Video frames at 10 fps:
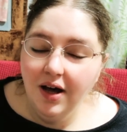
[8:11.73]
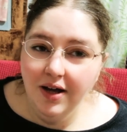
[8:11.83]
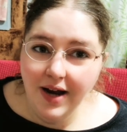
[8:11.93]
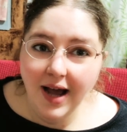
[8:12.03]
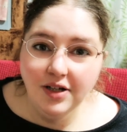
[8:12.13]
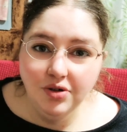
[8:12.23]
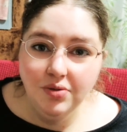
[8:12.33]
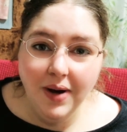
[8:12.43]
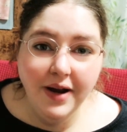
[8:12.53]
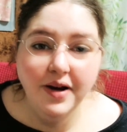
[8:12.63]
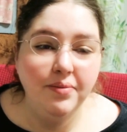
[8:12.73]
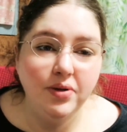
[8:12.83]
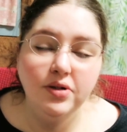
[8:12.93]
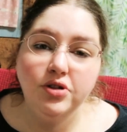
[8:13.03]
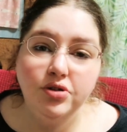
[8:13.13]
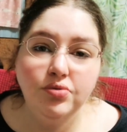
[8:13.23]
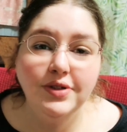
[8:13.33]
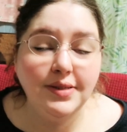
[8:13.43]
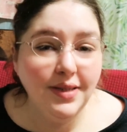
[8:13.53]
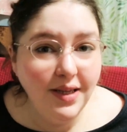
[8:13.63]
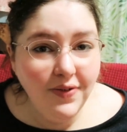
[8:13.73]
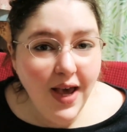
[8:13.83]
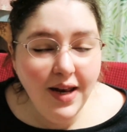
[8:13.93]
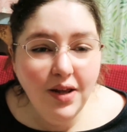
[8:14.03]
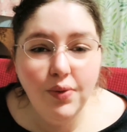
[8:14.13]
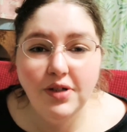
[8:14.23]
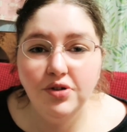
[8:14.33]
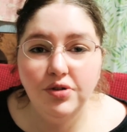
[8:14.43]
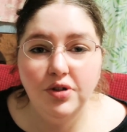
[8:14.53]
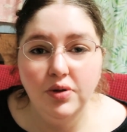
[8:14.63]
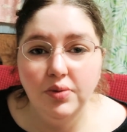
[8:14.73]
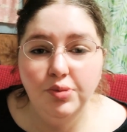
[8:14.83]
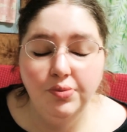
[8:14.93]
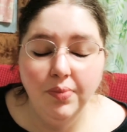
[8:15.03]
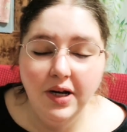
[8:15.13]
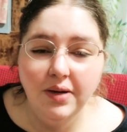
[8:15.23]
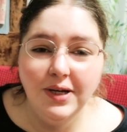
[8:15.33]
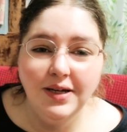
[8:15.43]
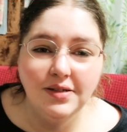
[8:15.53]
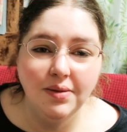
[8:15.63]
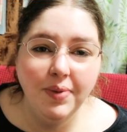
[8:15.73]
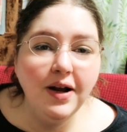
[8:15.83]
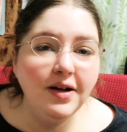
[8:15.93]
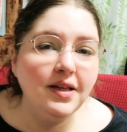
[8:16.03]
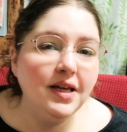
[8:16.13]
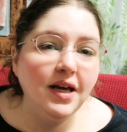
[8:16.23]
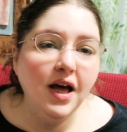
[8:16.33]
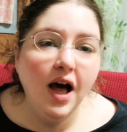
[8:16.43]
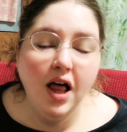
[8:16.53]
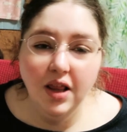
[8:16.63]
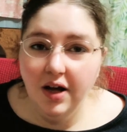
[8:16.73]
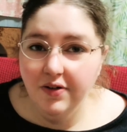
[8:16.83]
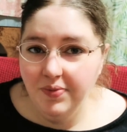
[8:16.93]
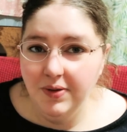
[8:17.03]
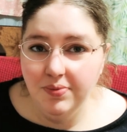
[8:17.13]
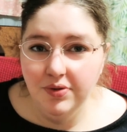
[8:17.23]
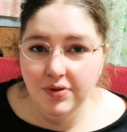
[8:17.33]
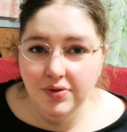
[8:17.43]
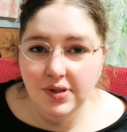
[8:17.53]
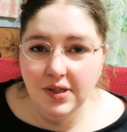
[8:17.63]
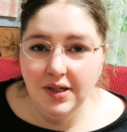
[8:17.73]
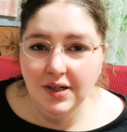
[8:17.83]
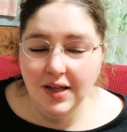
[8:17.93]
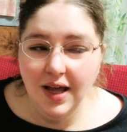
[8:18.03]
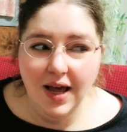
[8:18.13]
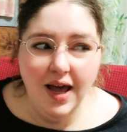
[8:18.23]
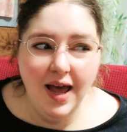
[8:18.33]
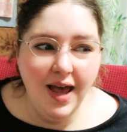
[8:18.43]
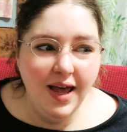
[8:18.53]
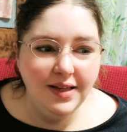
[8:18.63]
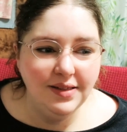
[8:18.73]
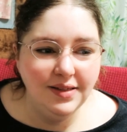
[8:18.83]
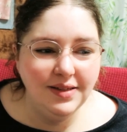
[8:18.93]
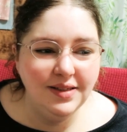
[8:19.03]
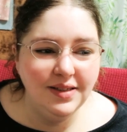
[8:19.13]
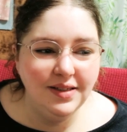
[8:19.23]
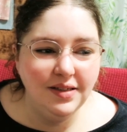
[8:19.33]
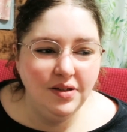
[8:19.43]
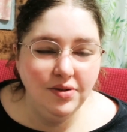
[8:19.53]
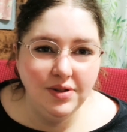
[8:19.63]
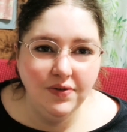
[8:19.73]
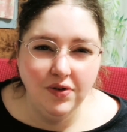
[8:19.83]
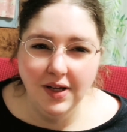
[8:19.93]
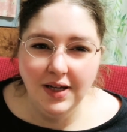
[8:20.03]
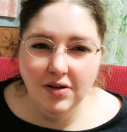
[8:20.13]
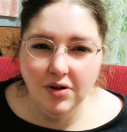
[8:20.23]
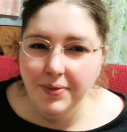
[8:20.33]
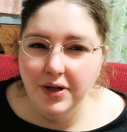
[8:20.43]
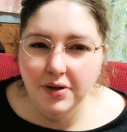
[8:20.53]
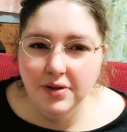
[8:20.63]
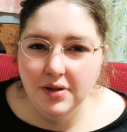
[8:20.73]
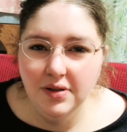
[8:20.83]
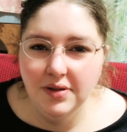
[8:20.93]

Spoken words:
an actual My Number to receive any Western Union money, because apparently a lot of people use it and use it for like criminal